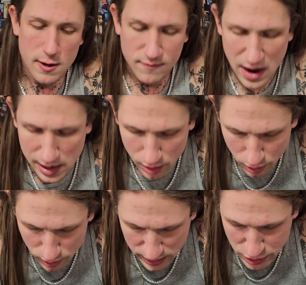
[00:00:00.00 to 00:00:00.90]

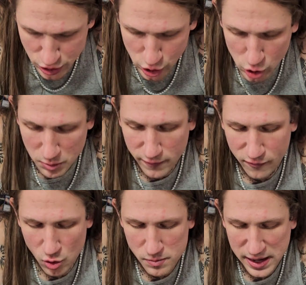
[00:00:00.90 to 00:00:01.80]
Vile Entomber,
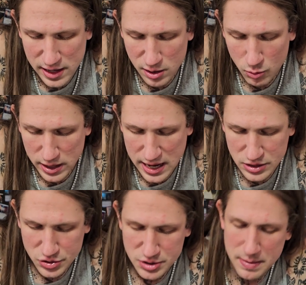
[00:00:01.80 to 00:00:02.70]
4 mana. When it
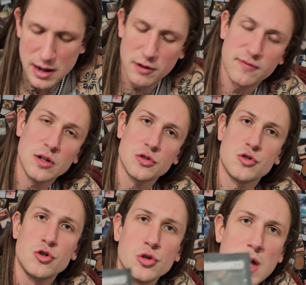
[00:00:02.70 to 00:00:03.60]
enters a battlefield,
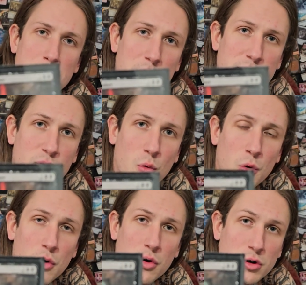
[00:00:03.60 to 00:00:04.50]
search your library
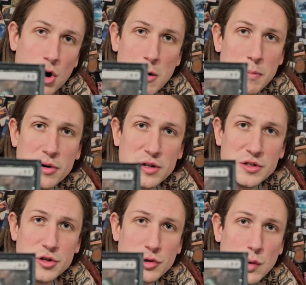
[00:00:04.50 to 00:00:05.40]
for a card, put it
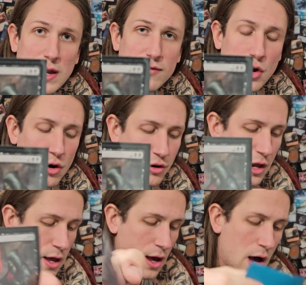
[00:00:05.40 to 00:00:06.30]
into your graveyard.
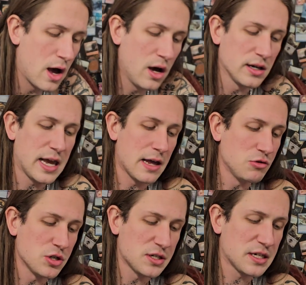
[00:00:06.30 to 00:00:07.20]
Again,
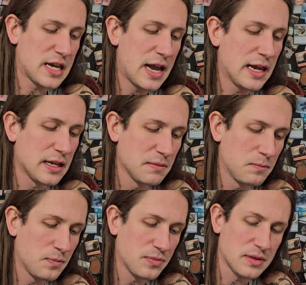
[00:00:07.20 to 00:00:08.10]
just getting
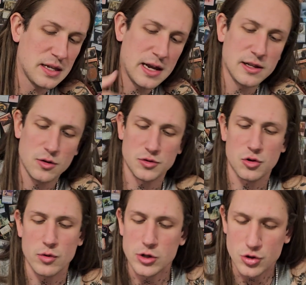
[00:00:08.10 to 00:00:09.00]
those
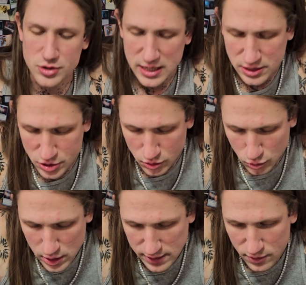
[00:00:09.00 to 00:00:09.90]
creatures into your
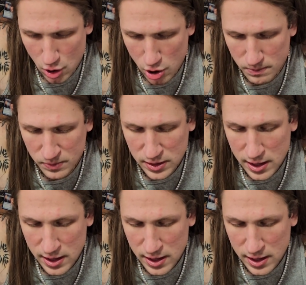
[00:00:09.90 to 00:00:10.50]
graveyard.